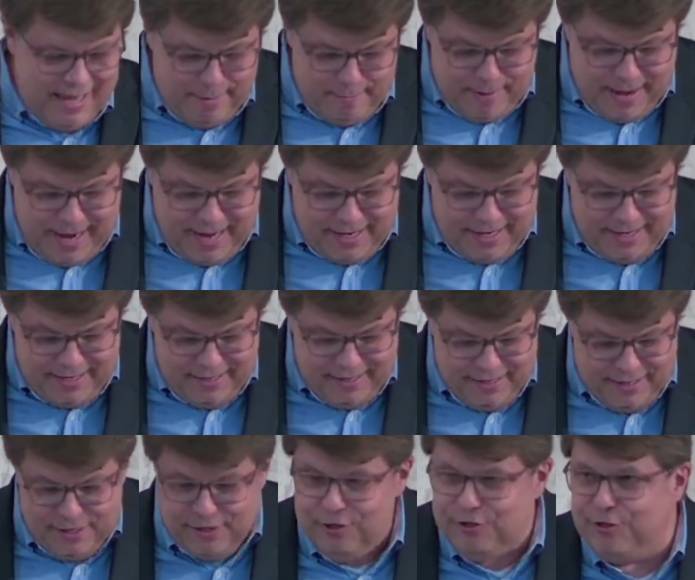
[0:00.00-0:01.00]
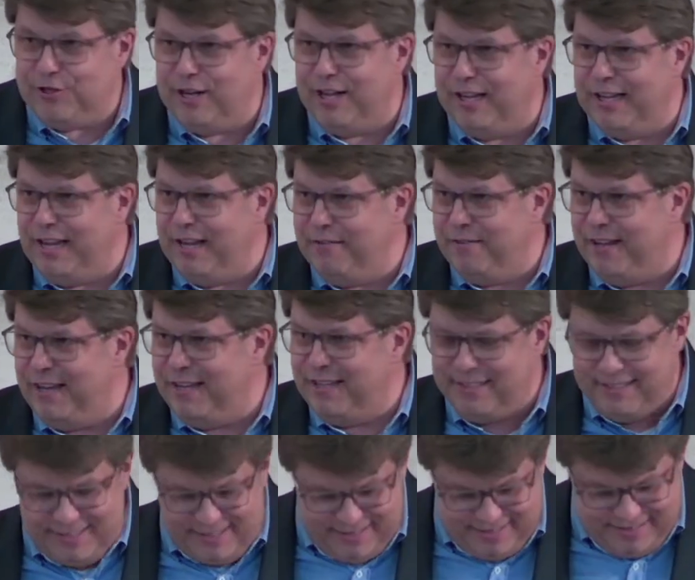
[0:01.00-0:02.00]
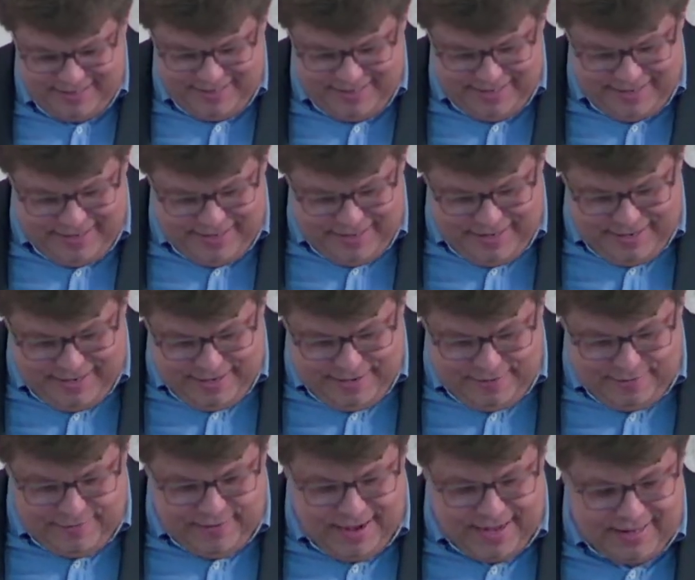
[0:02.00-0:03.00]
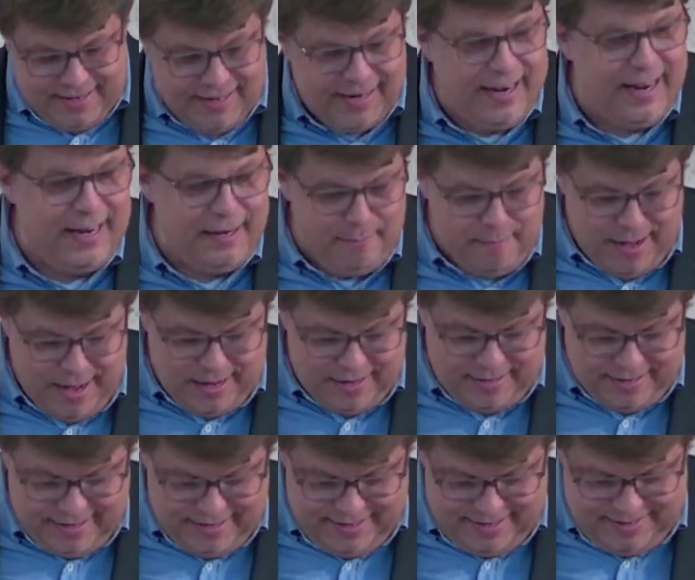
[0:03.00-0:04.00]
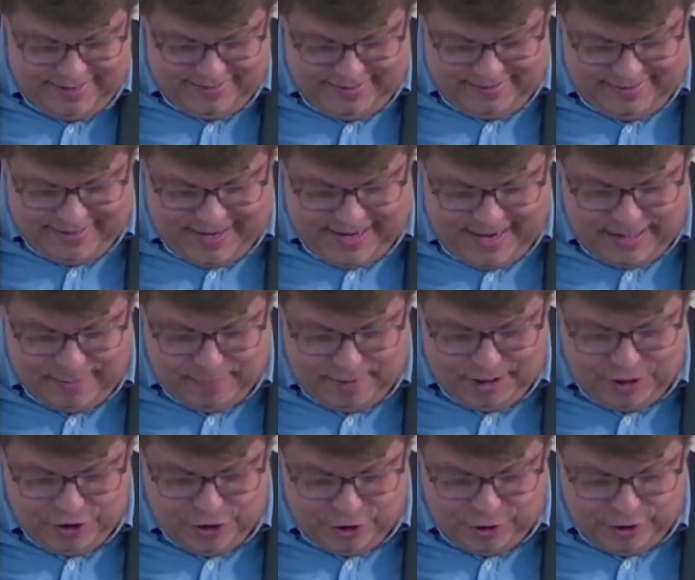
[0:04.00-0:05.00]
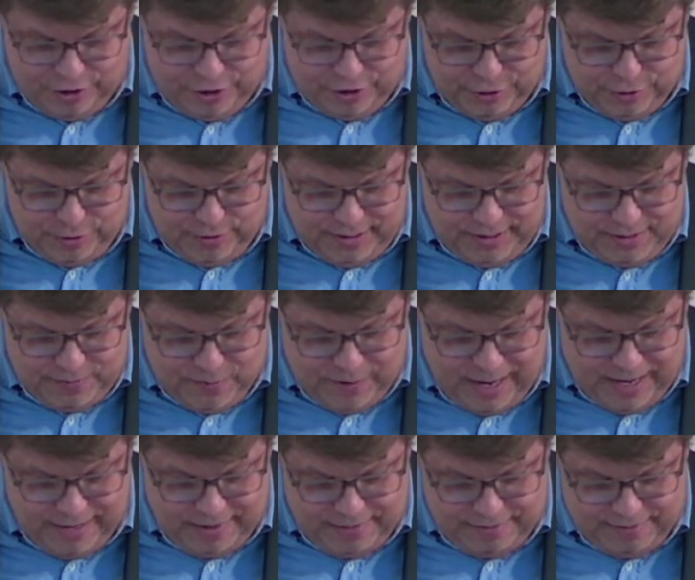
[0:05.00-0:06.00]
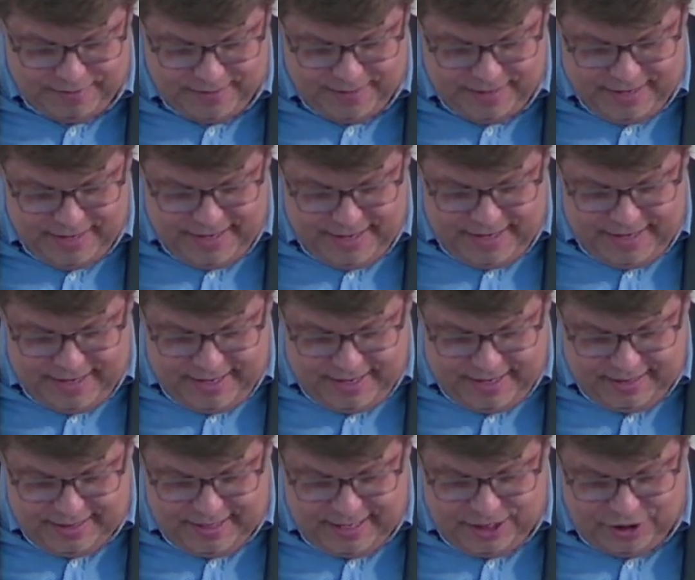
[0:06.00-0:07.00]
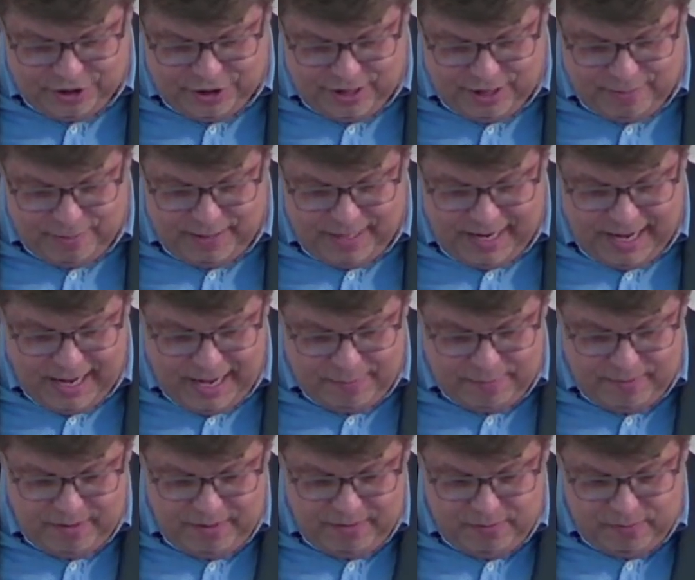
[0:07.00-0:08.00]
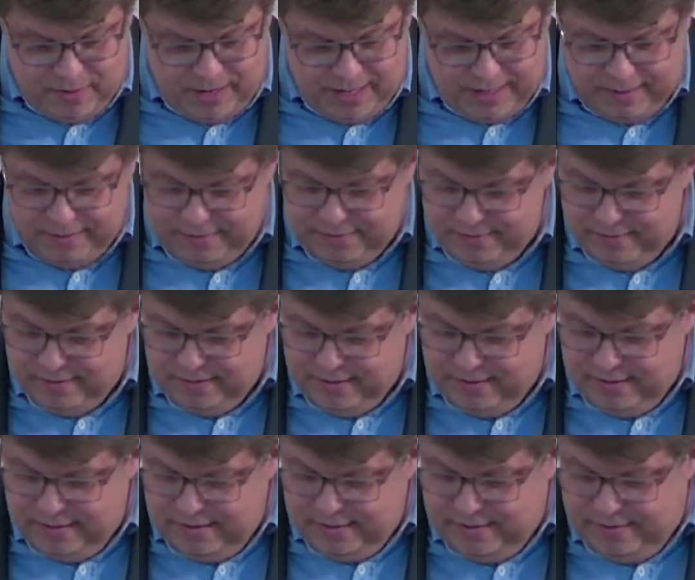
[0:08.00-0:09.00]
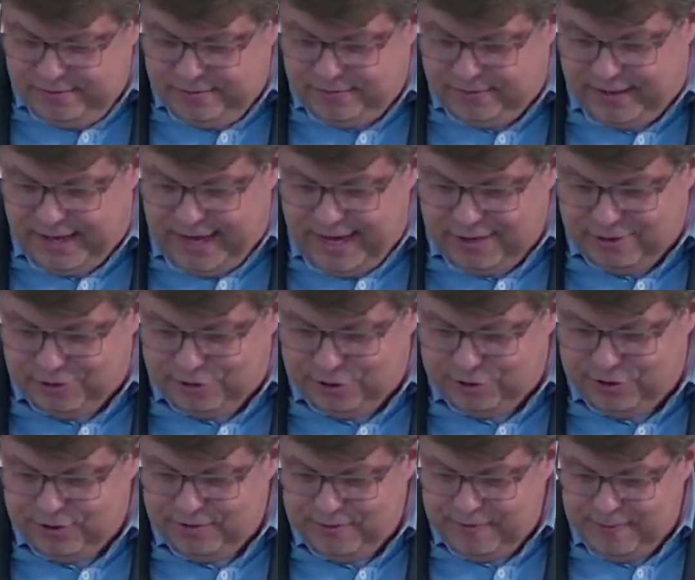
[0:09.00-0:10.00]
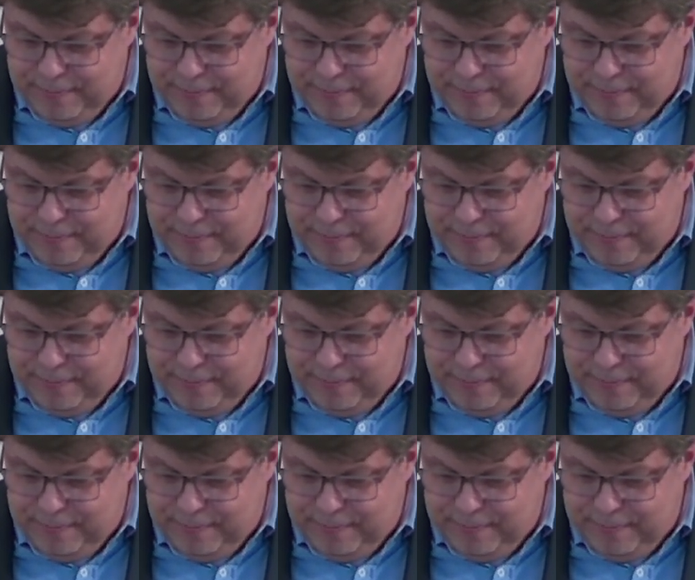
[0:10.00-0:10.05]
a man shall leave his father and mother and be joined to his wife, and they shall become one flesh."